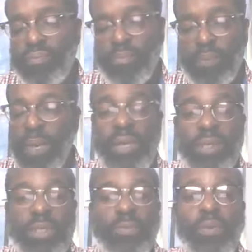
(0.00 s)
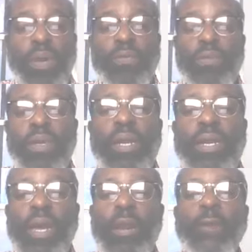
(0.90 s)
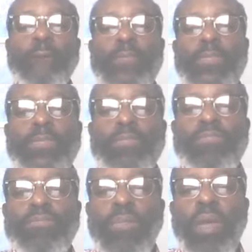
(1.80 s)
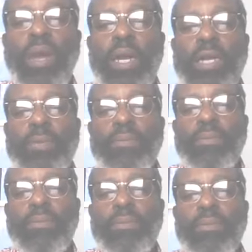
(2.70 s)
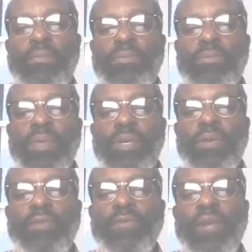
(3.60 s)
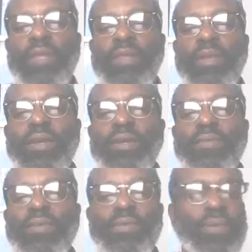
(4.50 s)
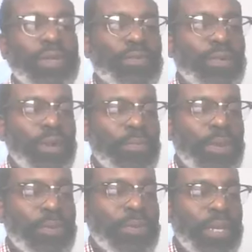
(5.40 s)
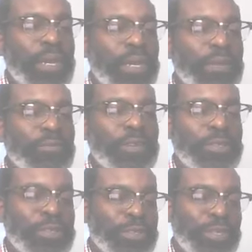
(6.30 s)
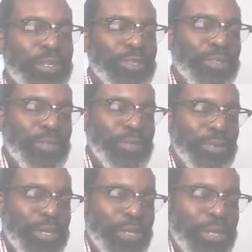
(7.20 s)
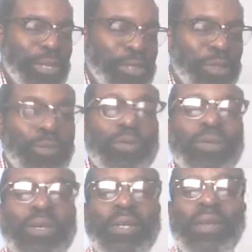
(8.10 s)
plain and simple way of looking at it. Uh, but the funny thing, if what have you heard people say? If Jesus leads you to it, he'll lead you through it.